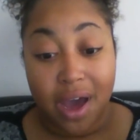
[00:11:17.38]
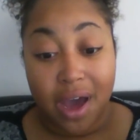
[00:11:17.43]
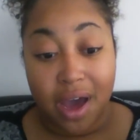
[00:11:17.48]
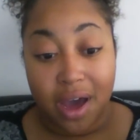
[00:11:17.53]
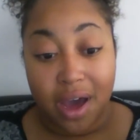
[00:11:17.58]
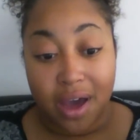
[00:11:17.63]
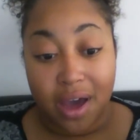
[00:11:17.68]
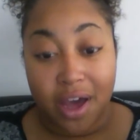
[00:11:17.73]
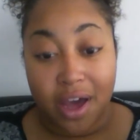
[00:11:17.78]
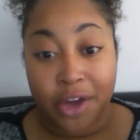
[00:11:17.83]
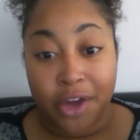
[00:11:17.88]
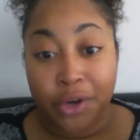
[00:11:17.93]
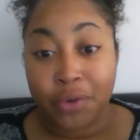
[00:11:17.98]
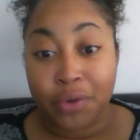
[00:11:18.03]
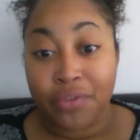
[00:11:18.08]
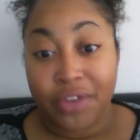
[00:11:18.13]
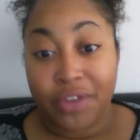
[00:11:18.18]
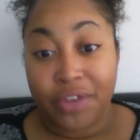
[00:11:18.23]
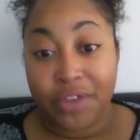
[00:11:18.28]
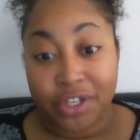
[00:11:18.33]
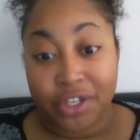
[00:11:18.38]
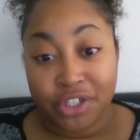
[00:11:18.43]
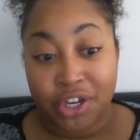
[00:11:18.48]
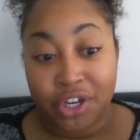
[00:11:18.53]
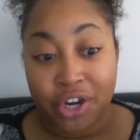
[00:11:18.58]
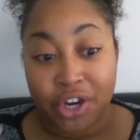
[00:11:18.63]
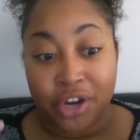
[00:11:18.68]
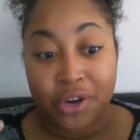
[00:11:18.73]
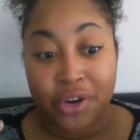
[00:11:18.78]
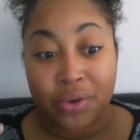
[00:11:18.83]
uh, a new
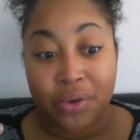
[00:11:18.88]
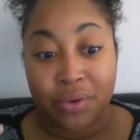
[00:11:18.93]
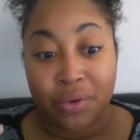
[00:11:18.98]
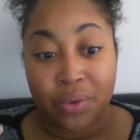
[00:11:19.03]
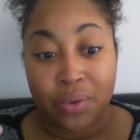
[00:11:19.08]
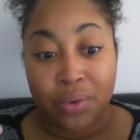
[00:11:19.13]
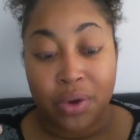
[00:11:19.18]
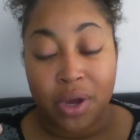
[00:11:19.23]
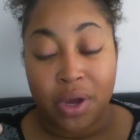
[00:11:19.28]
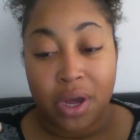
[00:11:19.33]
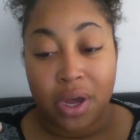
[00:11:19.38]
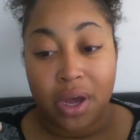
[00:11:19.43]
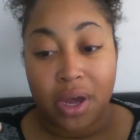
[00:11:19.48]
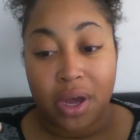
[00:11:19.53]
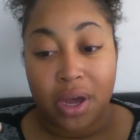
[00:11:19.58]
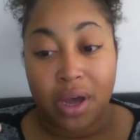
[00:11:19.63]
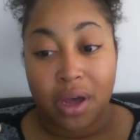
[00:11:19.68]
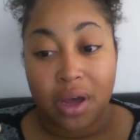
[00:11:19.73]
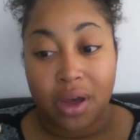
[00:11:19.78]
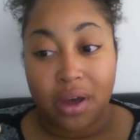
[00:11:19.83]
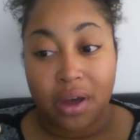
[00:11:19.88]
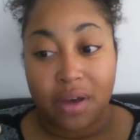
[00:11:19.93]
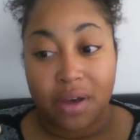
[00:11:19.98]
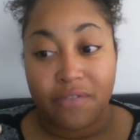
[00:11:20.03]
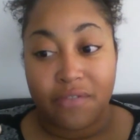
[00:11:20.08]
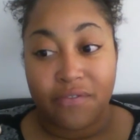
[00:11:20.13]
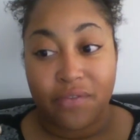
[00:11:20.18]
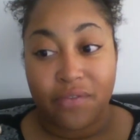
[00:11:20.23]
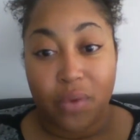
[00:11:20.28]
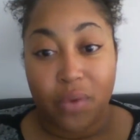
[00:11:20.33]
vision, a new uh,
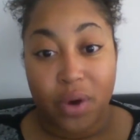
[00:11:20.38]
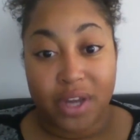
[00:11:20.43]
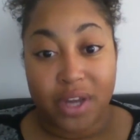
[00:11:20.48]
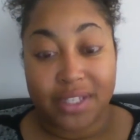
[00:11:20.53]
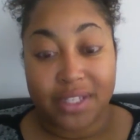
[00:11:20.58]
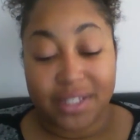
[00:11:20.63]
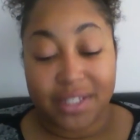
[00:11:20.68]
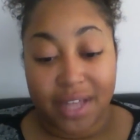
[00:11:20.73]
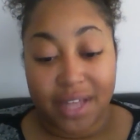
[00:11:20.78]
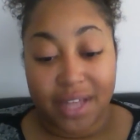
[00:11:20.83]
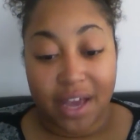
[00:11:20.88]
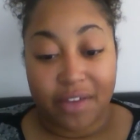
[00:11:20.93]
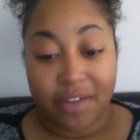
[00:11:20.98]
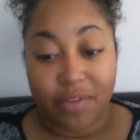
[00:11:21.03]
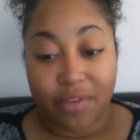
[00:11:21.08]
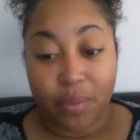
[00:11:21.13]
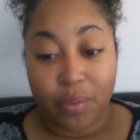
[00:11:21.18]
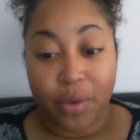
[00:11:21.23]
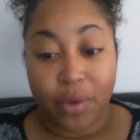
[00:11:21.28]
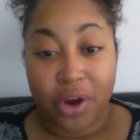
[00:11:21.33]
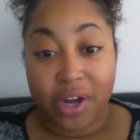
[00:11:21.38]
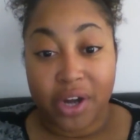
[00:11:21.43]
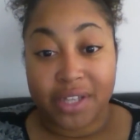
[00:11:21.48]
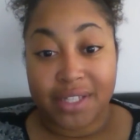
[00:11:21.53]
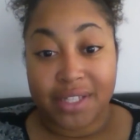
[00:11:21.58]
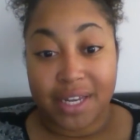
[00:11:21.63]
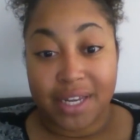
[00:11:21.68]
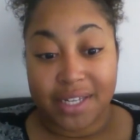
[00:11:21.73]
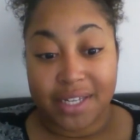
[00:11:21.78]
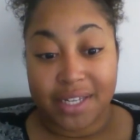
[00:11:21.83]
for his life and where it
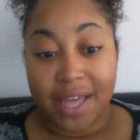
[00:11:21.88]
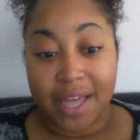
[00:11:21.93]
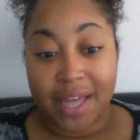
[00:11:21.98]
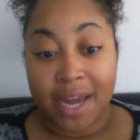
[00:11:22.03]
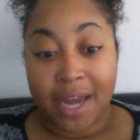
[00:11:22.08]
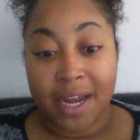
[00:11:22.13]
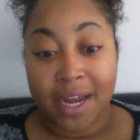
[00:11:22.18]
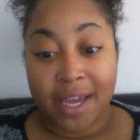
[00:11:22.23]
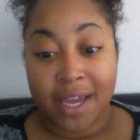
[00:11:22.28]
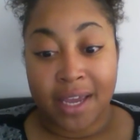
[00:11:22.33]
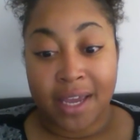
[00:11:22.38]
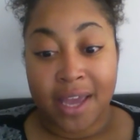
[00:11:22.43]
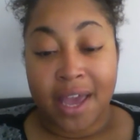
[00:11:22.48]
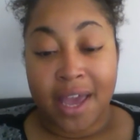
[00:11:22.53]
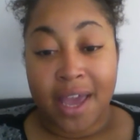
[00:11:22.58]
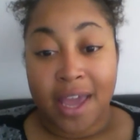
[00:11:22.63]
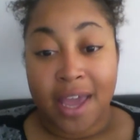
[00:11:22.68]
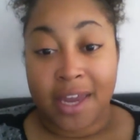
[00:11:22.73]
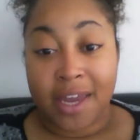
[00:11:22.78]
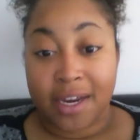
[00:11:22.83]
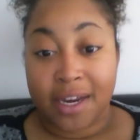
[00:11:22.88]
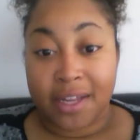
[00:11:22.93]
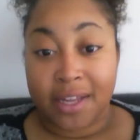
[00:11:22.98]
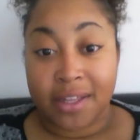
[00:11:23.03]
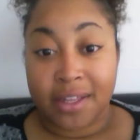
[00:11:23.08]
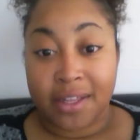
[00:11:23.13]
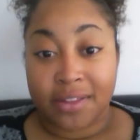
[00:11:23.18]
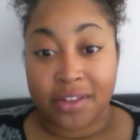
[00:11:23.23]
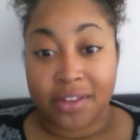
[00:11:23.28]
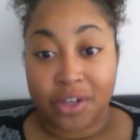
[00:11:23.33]
is that he's heading and
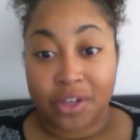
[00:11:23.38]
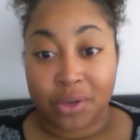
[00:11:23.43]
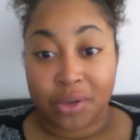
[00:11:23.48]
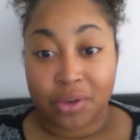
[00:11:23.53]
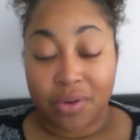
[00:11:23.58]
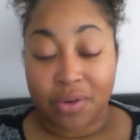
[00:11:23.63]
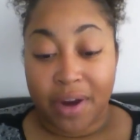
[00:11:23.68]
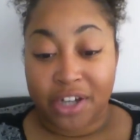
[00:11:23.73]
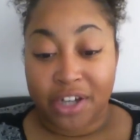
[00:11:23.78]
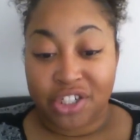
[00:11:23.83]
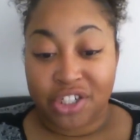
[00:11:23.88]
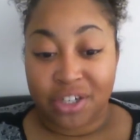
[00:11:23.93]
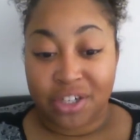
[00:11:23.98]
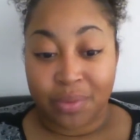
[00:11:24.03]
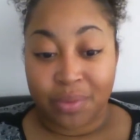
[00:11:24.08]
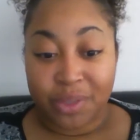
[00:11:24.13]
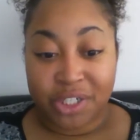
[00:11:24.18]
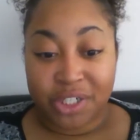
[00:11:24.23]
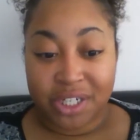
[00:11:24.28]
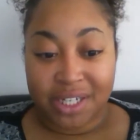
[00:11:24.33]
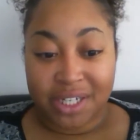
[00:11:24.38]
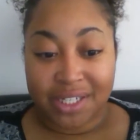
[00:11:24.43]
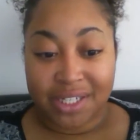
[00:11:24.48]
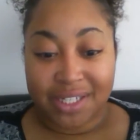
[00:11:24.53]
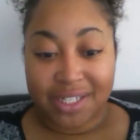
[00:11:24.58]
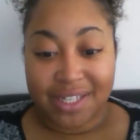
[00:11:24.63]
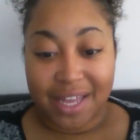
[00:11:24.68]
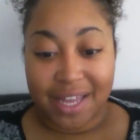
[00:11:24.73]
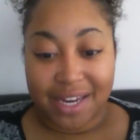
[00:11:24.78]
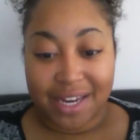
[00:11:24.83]
in the new direction in which it
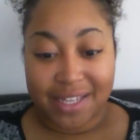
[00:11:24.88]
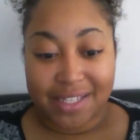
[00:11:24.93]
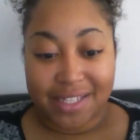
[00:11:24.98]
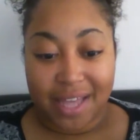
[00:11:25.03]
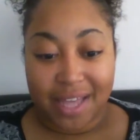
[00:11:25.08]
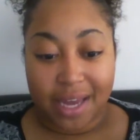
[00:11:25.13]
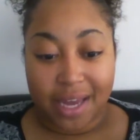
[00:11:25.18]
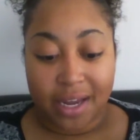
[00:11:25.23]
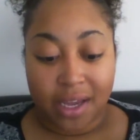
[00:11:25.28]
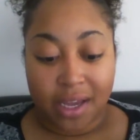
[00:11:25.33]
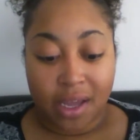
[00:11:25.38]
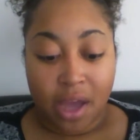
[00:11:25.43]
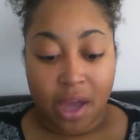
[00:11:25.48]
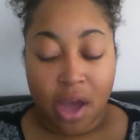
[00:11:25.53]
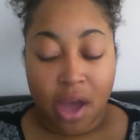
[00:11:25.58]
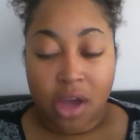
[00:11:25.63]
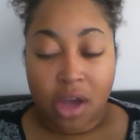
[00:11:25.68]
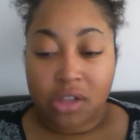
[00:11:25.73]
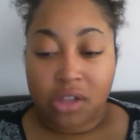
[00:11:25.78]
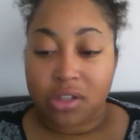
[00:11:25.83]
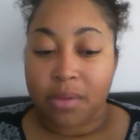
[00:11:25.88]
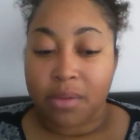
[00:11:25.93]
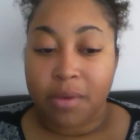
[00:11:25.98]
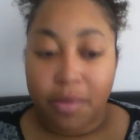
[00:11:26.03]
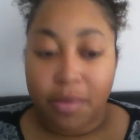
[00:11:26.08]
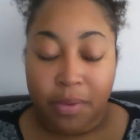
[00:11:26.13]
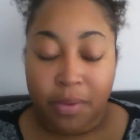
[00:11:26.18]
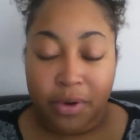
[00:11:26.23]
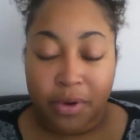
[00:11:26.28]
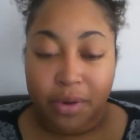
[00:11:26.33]
is that he's heading. So I'm
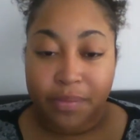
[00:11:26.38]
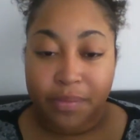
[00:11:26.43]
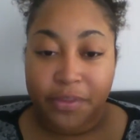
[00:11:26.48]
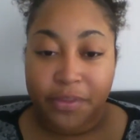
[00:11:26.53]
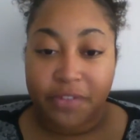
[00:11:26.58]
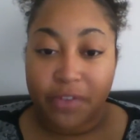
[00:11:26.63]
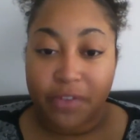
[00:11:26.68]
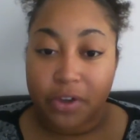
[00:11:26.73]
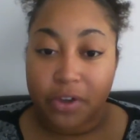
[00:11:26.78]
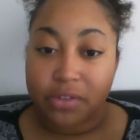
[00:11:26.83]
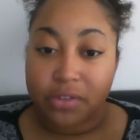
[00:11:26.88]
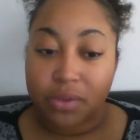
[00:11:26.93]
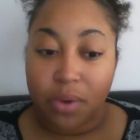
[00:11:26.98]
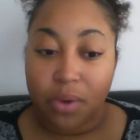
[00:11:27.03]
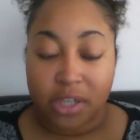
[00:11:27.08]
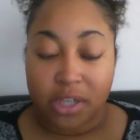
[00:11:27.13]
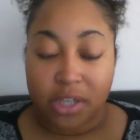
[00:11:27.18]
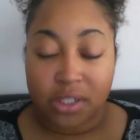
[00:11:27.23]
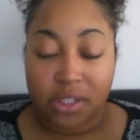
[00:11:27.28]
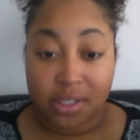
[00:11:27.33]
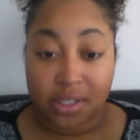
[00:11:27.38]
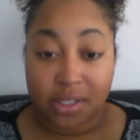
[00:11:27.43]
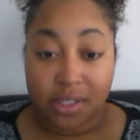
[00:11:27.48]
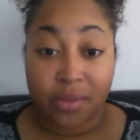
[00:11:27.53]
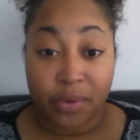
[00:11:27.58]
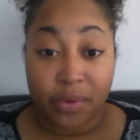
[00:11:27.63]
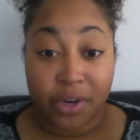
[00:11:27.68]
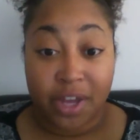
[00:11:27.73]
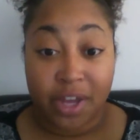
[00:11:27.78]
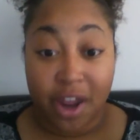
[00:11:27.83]
going to put up the first few questions and
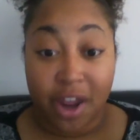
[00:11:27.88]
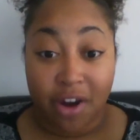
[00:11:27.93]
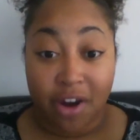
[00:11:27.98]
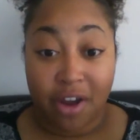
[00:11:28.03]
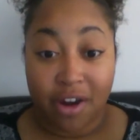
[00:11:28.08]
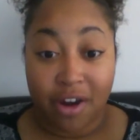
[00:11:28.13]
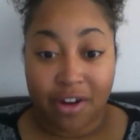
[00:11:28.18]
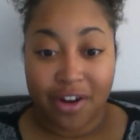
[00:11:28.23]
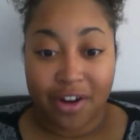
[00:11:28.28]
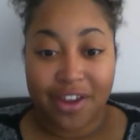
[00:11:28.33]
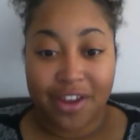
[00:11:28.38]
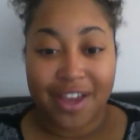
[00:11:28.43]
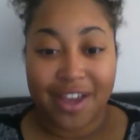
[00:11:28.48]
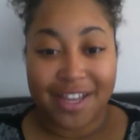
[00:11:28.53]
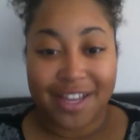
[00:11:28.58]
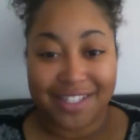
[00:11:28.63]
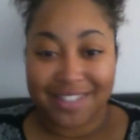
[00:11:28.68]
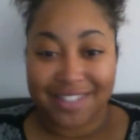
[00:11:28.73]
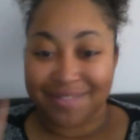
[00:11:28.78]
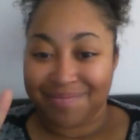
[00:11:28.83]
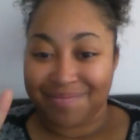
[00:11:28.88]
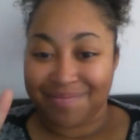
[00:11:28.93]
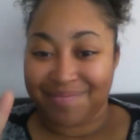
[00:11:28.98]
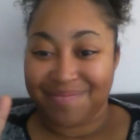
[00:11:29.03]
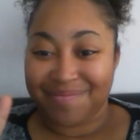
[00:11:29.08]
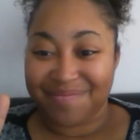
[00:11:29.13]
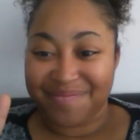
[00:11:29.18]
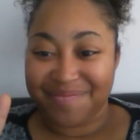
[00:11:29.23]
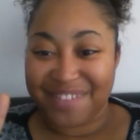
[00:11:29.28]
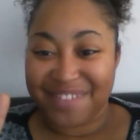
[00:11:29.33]
then we're going to carry on. Are you guys?
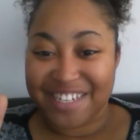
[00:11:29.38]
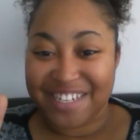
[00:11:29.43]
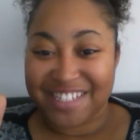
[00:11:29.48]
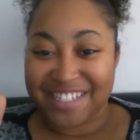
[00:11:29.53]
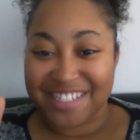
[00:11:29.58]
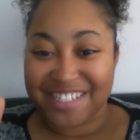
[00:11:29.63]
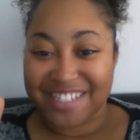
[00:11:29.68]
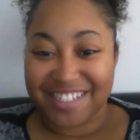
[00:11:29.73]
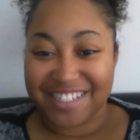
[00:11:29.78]
Peace.